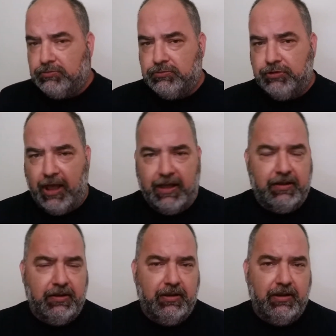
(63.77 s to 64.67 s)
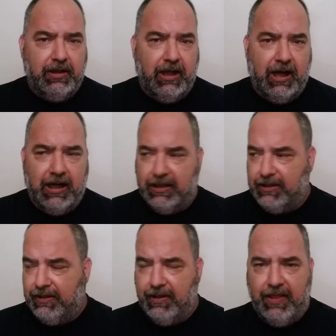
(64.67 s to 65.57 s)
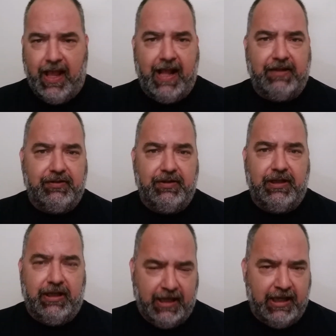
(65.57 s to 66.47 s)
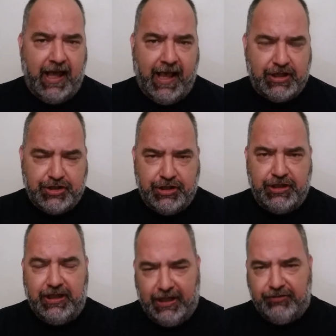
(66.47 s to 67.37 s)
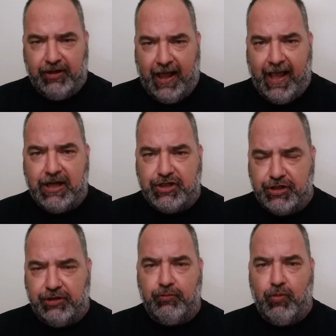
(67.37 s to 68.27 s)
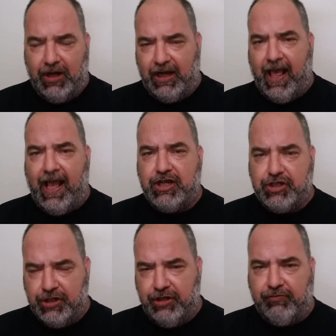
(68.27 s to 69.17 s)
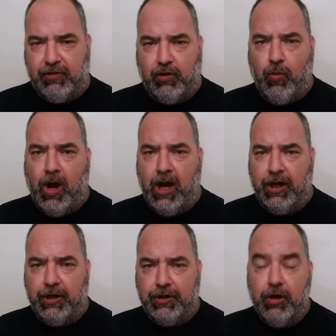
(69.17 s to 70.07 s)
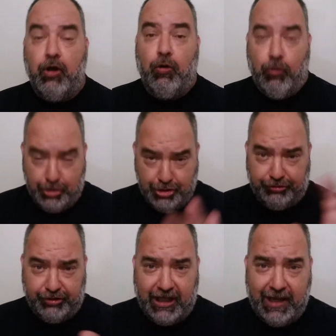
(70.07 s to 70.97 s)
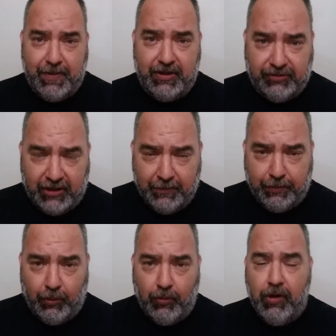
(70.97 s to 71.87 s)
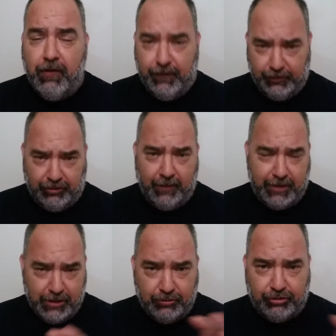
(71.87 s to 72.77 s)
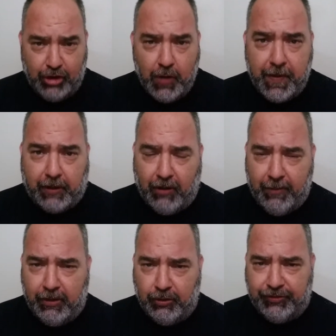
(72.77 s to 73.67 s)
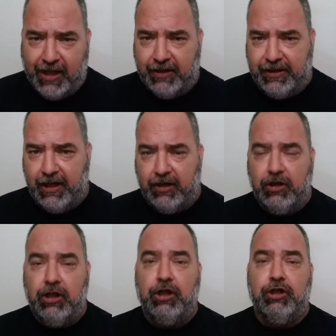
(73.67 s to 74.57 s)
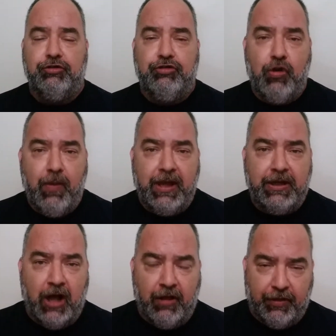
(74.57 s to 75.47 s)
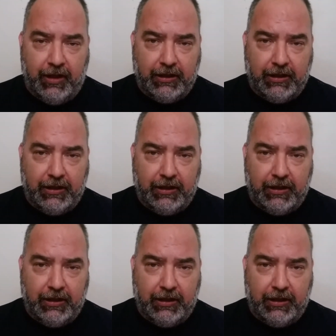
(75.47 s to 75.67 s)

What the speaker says: Okay? That inaction is an action when an action is required, or just to keep it simple, for some of you stupid criminals out there, doing nothing